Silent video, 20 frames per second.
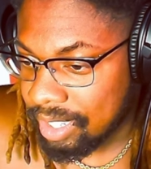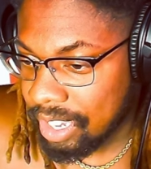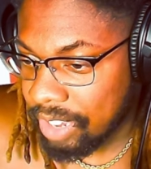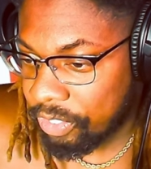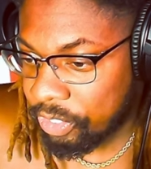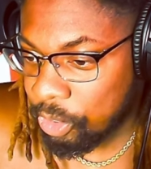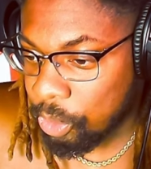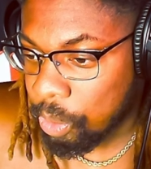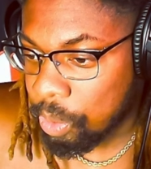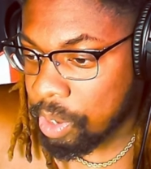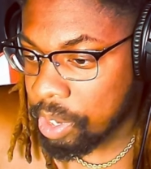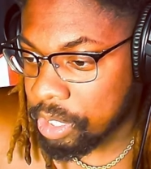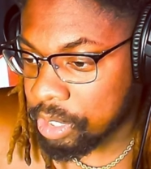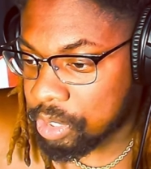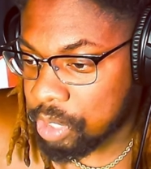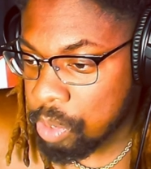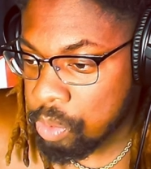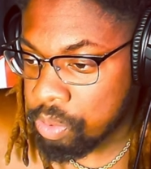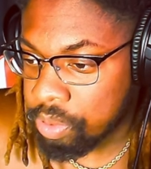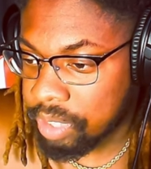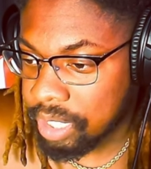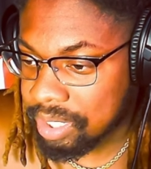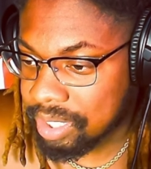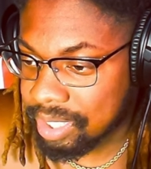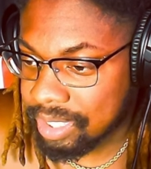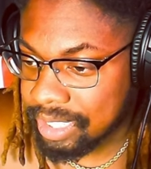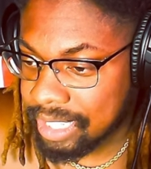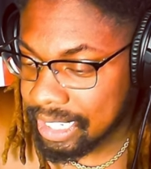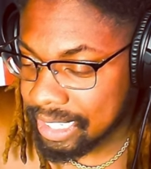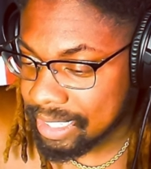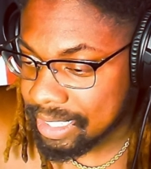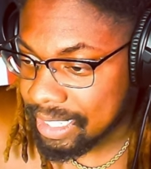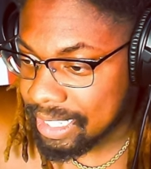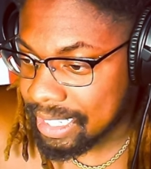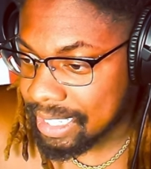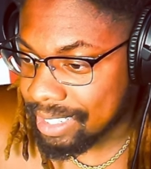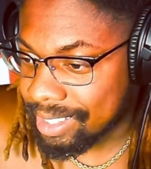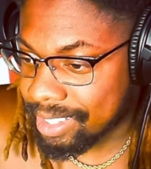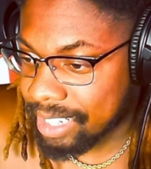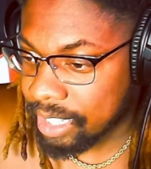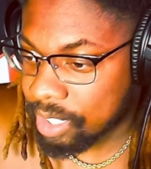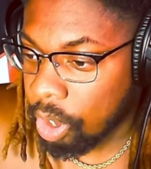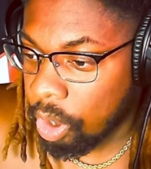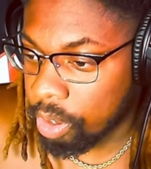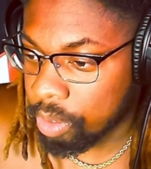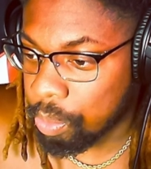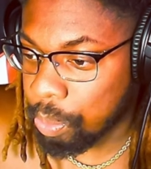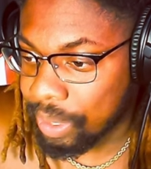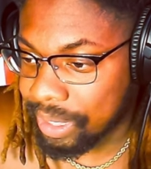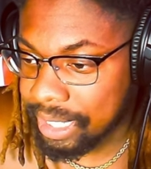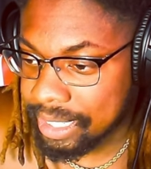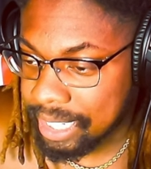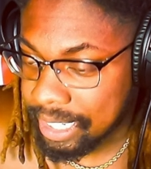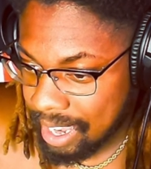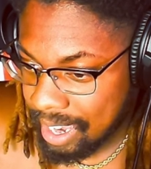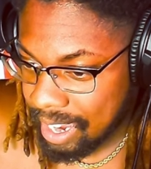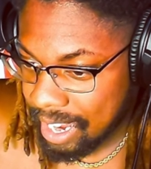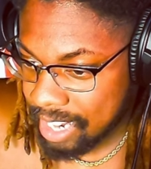If you're gonna do this, get on with it.